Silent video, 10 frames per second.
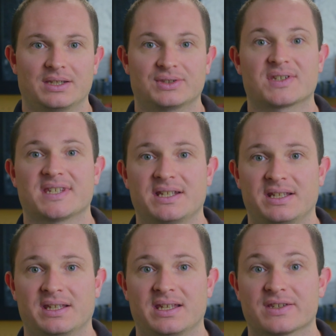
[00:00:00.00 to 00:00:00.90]
The
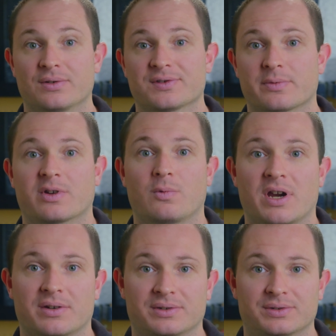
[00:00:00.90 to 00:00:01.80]
sanding is also
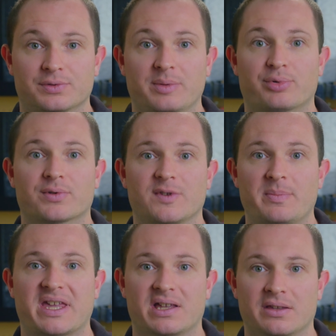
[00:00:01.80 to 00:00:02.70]
required to improve the
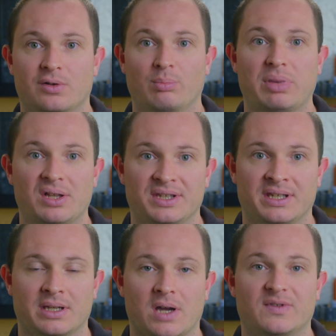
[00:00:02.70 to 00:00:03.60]
mechanical
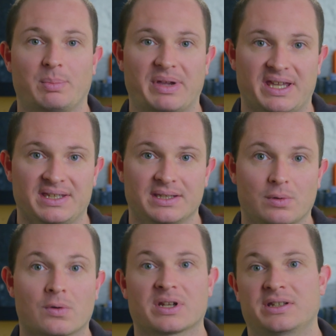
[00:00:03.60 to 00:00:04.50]
bonding of the paint
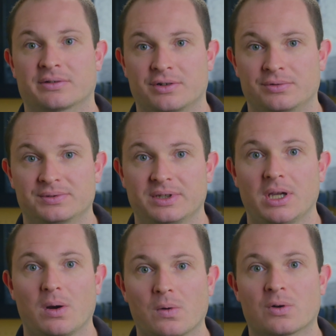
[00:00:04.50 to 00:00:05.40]
or clear coat
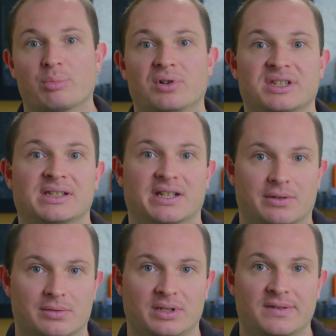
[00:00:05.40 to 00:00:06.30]
or bonding
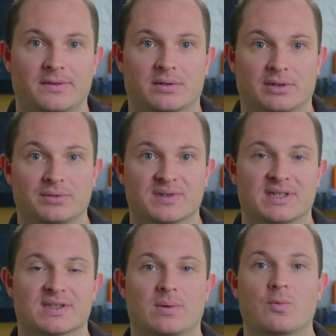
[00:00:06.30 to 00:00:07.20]
layer if you are
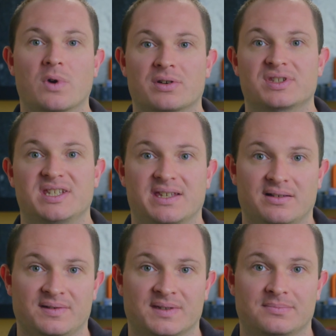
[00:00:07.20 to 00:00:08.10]
using some water
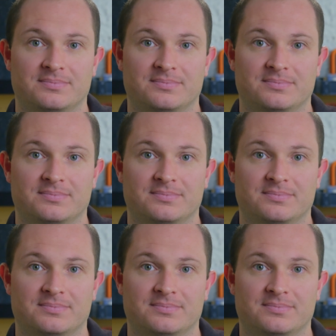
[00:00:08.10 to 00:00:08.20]
decals.